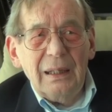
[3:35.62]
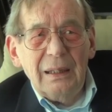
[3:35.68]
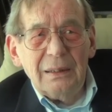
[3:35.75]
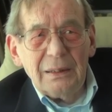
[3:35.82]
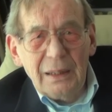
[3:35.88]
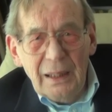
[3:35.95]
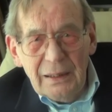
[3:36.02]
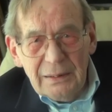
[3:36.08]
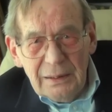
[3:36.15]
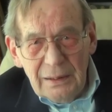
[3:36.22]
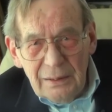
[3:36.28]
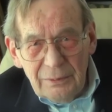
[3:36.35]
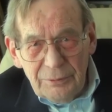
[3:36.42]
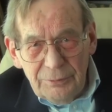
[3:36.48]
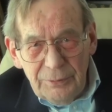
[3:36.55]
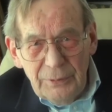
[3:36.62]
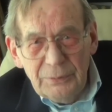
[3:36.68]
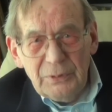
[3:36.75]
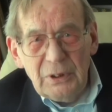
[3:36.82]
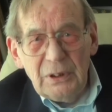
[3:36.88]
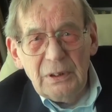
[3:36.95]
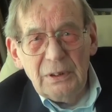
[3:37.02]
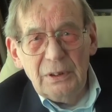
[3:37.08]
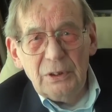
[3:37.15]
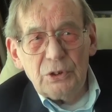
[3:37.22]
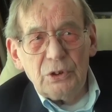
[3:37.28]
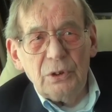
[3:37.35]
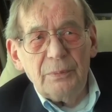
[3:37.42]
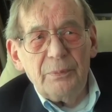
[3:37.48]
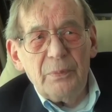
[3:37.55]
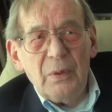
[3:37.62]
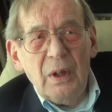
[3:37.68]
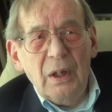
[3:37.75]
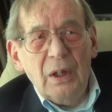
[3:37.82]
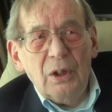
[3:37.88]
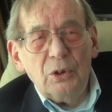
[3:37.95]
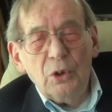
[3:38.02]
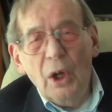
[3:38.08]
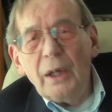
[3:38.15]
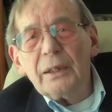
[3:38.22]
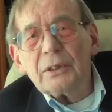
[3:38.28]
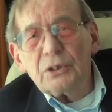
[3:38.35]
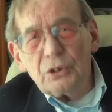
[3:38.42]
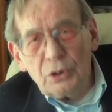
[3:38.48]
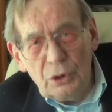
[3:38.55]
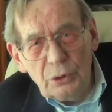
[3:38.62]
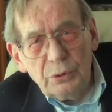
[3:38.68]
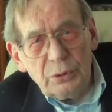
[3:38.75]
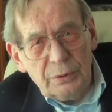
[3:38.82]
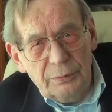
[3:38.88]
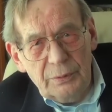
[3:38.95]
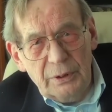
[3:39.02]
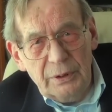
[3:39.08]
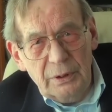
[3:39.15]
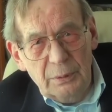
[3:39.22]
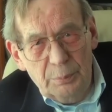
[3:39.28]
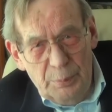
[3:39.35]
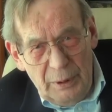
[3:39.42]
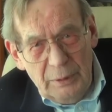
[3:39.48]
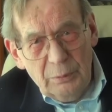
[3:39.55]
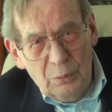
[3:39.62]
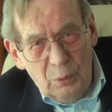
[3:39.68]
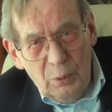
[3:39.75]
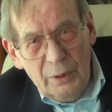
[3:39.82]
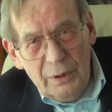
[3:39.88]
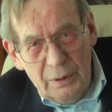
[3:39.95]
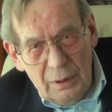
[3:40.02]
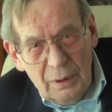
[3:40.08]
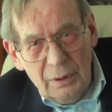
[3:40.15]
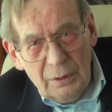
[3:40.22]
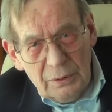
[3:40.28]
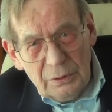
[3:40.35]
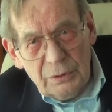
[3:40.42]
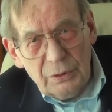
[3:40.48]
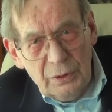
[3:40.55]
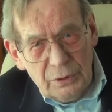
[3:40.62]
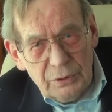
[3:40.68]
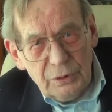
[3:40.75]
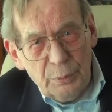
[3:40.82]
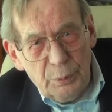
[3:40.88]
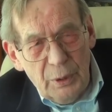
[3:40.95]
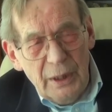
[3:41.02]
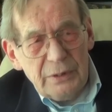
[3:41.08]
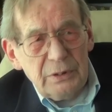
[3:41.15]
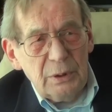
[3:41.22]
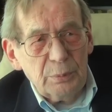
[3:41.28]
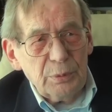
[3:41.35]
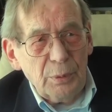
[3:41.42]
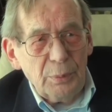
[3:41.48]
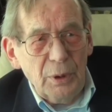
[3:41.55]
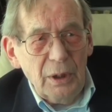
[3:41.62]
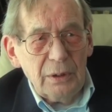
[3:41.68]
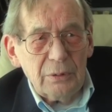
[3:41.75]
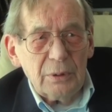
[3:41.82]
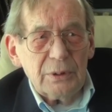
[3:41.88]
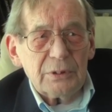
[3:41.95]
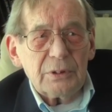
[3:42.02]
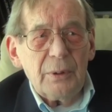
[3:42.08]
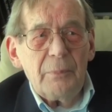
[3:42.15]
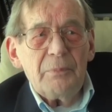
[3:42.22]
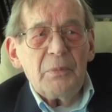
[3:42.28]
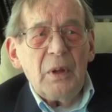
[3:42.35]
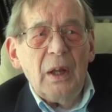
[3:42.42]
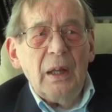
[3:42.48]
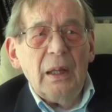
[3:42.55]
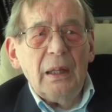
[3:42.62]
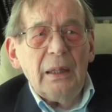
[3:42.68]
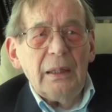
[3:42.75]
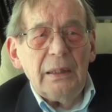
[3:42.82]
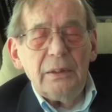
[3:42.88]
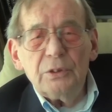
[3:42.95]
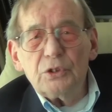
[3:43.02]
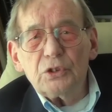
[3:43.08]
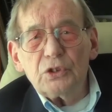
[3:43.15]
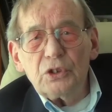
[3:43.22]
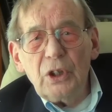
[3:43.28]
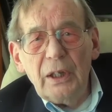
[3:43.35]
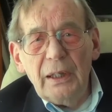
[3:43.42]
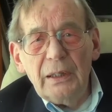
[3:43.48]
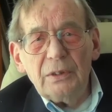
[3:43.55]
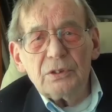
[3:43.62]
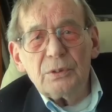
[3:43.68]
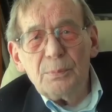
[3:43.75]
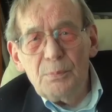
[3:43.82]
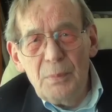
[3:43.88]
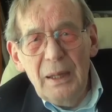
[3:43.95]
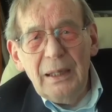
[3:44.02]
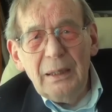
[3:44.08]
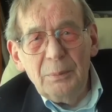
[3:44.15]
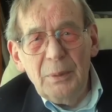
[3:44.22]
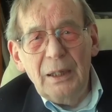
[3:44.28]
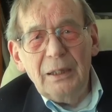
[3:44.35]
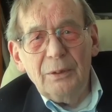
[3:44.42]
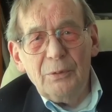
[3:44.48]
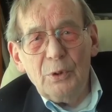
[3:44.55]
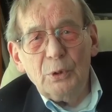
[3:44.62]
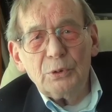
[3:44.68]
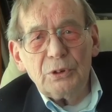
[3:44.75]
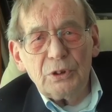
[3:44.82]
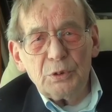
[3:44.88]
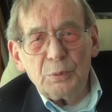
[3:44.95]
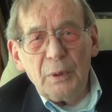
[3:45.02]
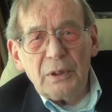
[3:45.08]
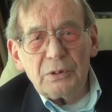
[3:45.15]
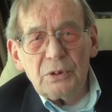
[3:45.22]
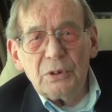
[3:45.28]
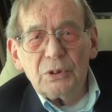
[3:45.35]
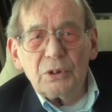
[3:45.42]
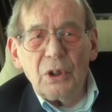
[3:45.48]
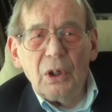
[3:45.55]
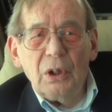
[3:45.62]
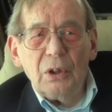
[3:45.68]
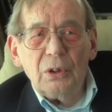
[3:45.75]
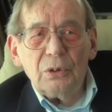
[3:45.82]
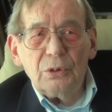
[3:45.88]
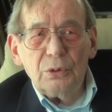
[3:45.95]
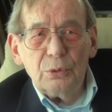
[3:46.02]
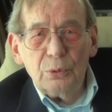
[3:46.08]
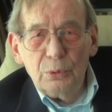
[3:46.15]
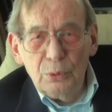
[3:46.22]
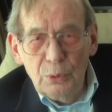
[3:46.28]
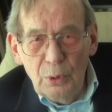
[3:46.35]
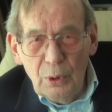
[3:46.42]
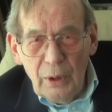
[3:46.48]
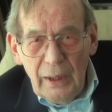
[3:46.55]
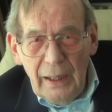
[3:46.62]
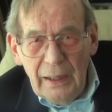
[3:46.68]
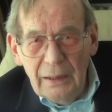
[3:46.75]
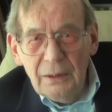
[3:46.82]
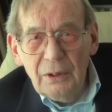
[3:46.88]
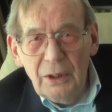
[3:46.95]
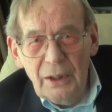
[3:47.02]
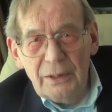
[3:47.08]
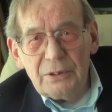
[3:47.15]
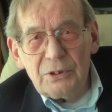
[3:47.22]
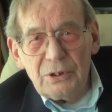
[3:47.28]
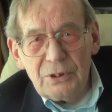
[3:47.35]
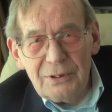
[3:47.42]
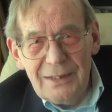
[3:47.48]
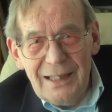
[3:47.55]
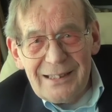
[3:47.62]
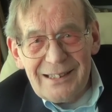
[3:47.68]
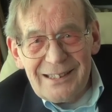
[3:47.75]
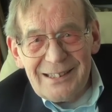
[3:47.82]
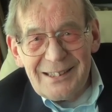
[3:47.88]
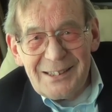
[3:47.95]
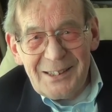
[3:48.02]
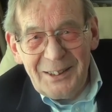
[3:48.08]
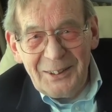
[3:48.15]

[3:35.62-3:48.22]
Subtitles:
In the 1950 edition, not exclusively, but with a surprising preponderance, he's changed many of those expressions to endlessness.